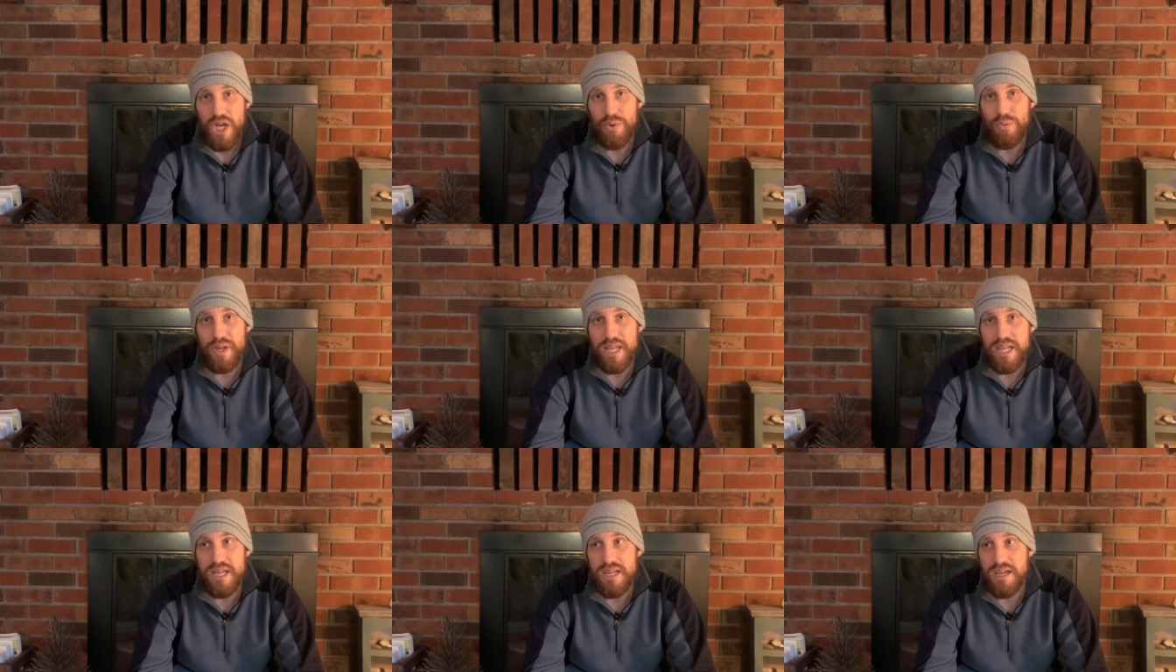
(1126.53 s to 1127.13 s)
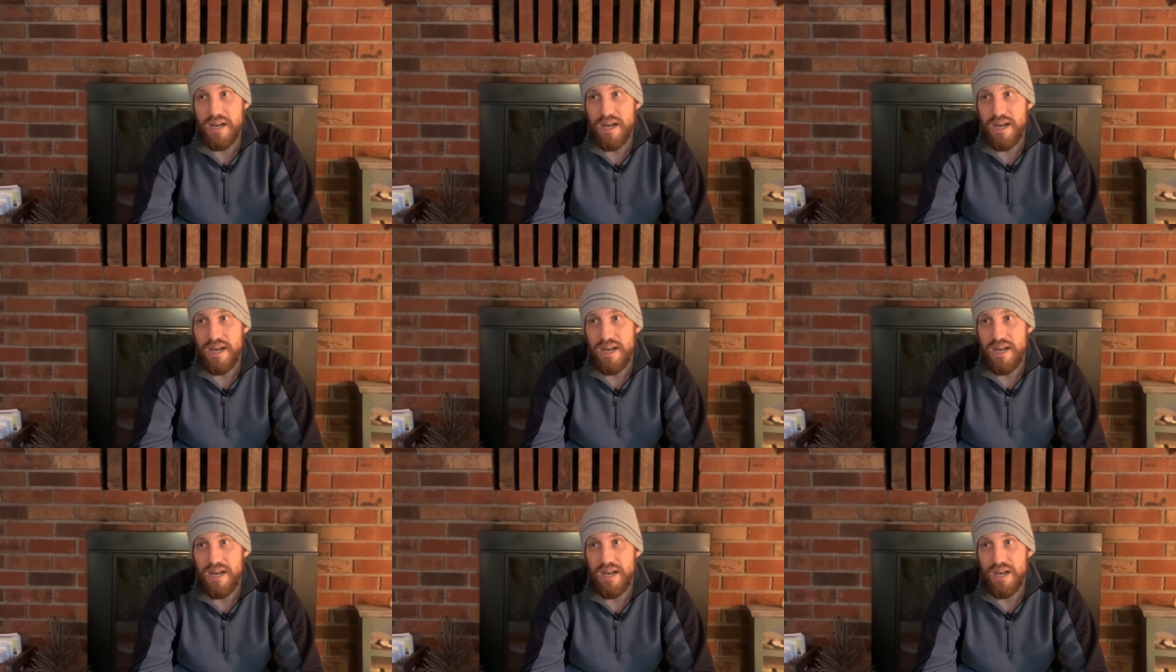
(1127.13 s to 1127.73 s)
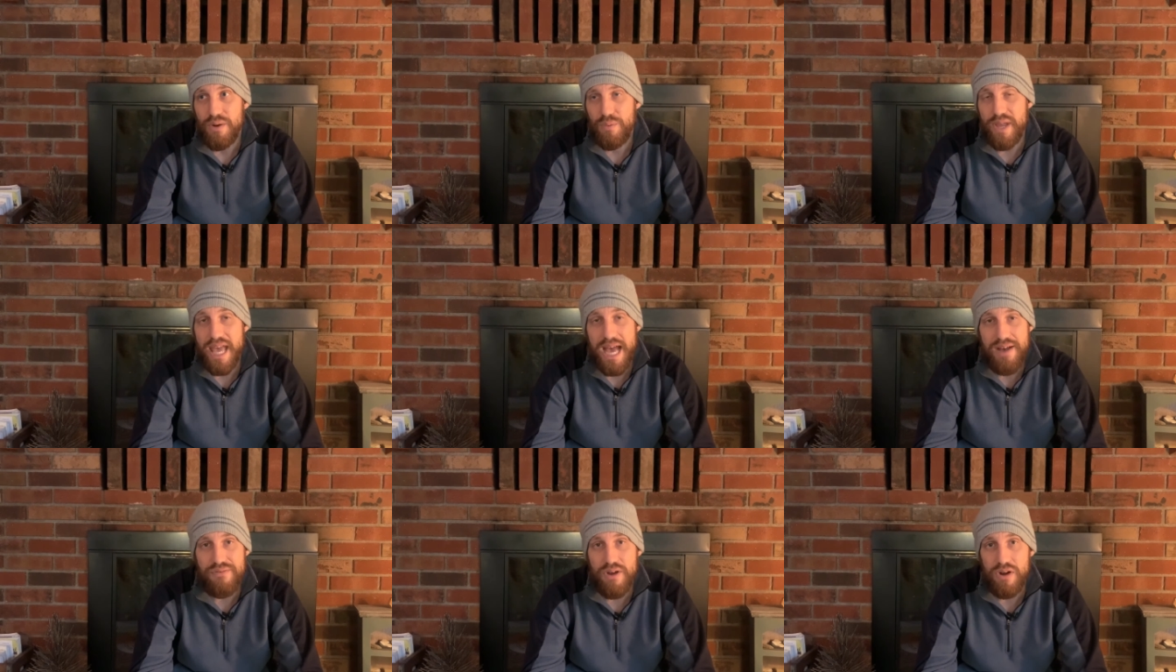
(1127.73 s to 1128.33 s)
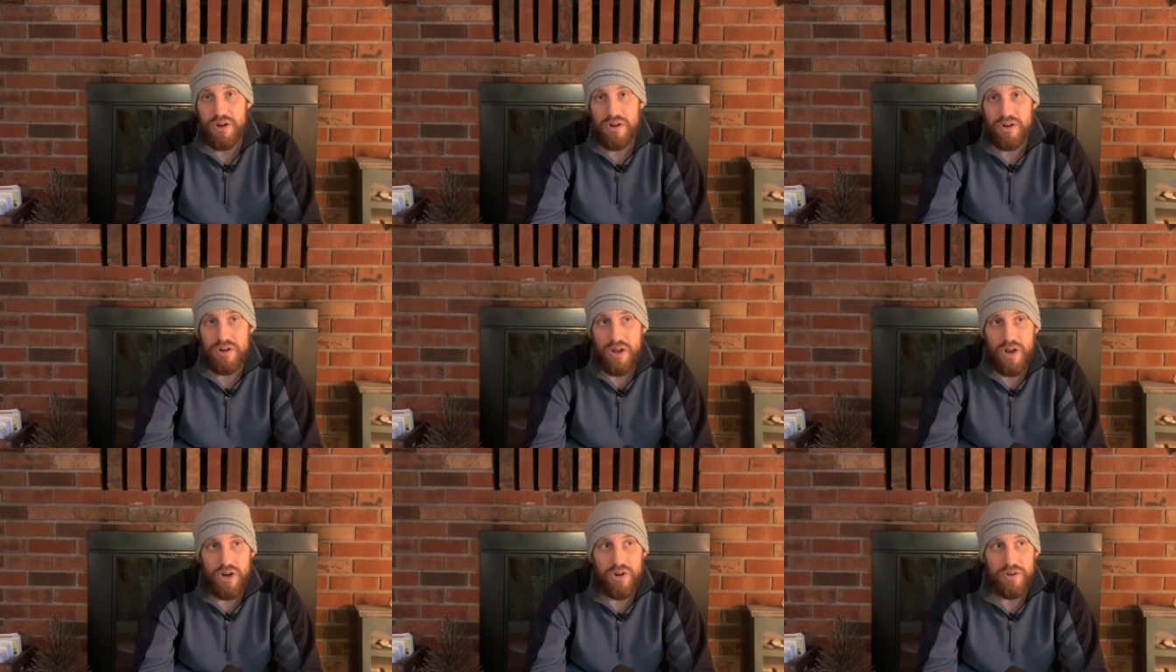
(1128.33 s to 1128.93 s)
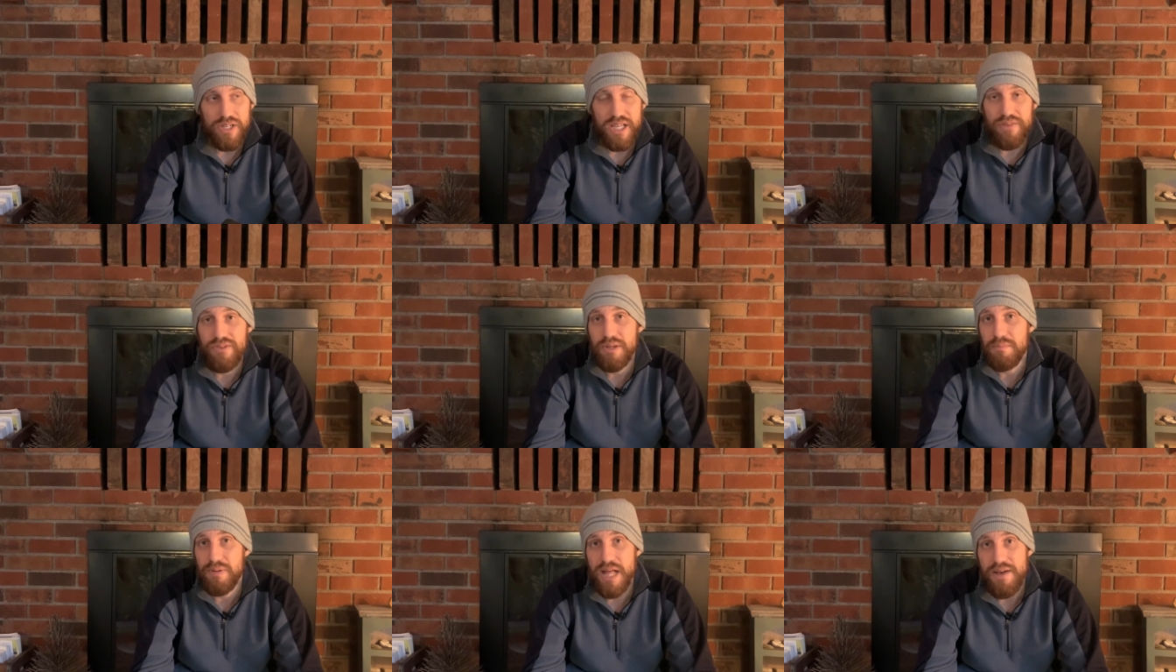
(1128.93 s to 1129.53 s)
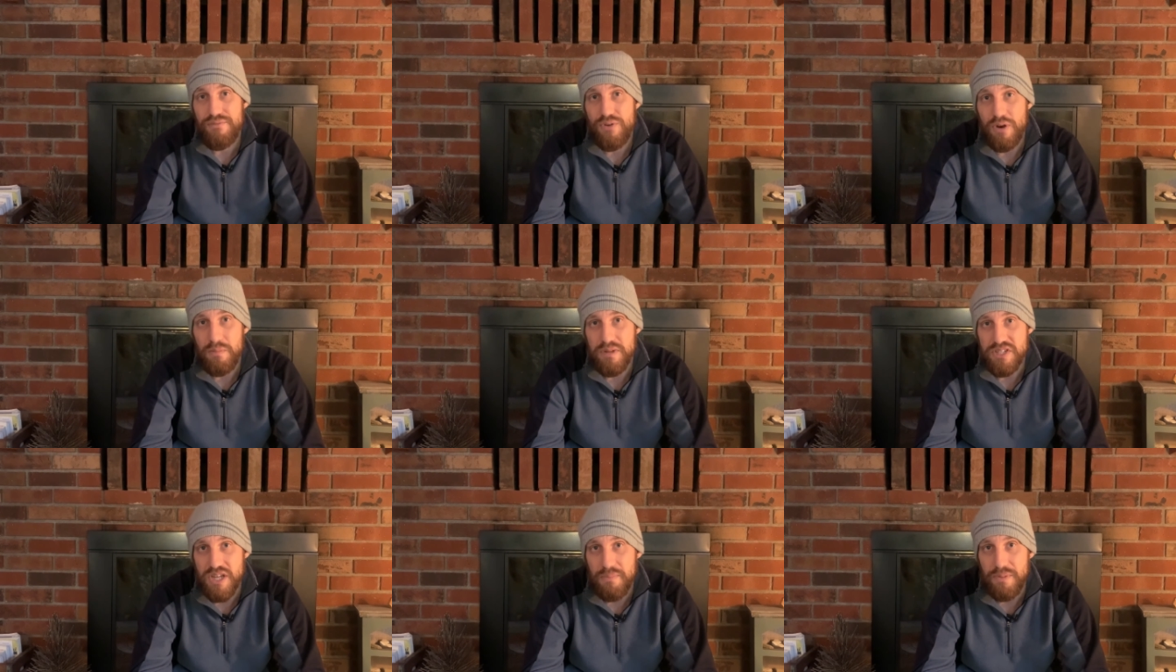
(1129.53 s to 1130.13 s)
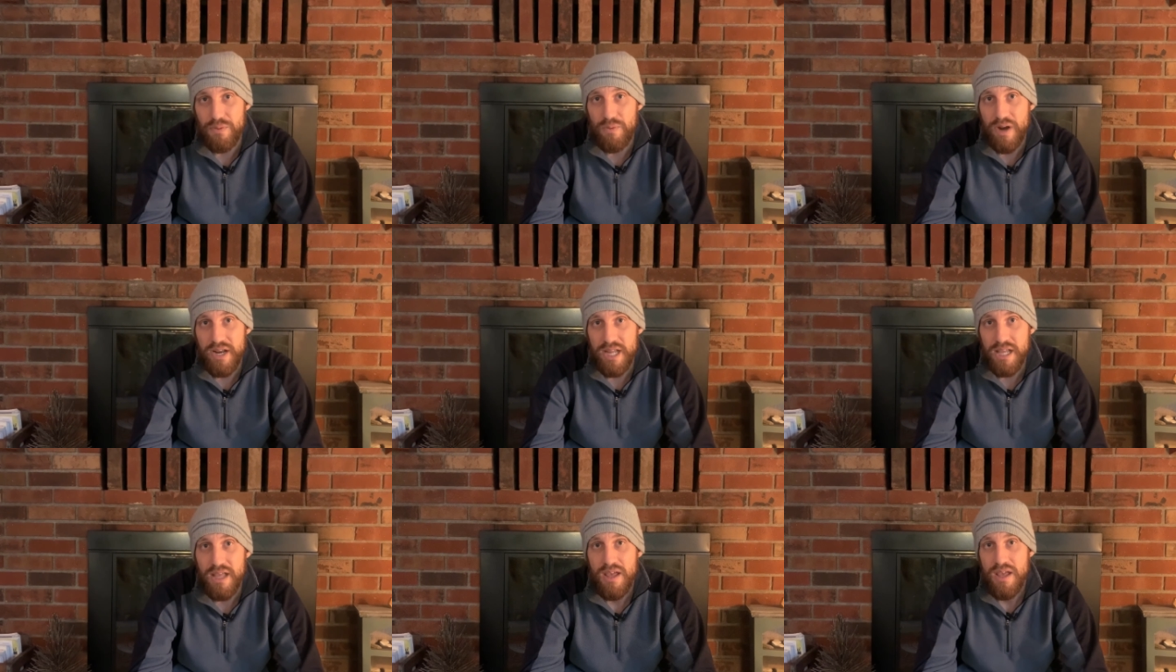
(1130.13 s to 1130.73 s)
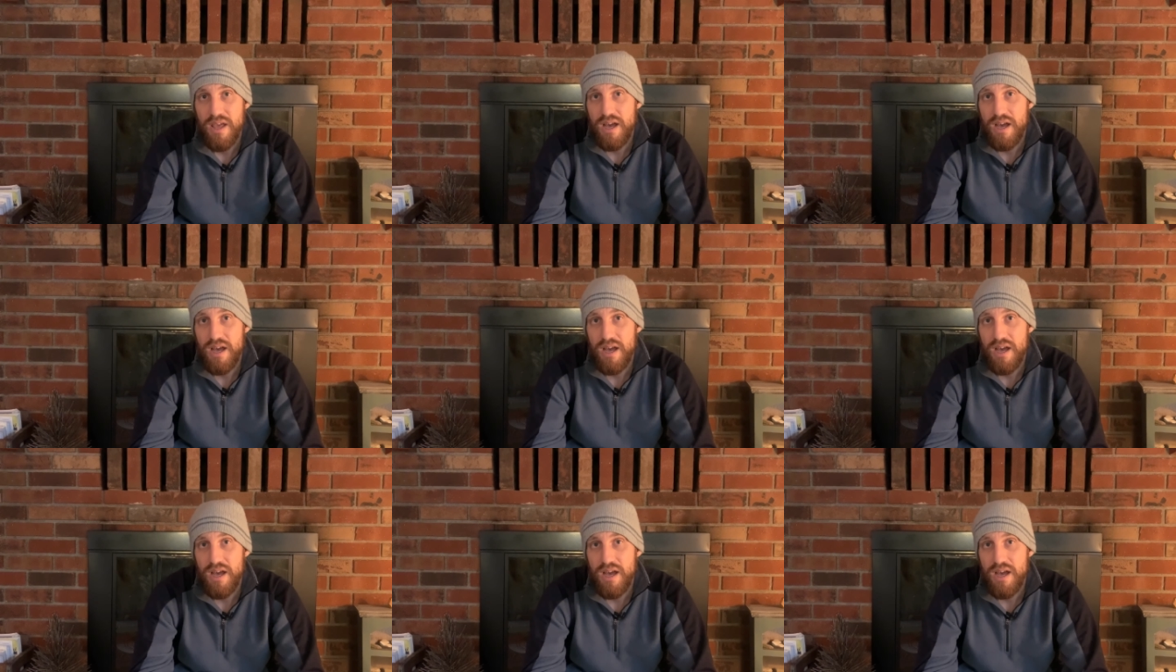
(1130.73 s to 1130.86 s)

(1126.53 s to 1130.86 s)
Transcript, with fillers: We, uh, we have our, our giving platform is up and running.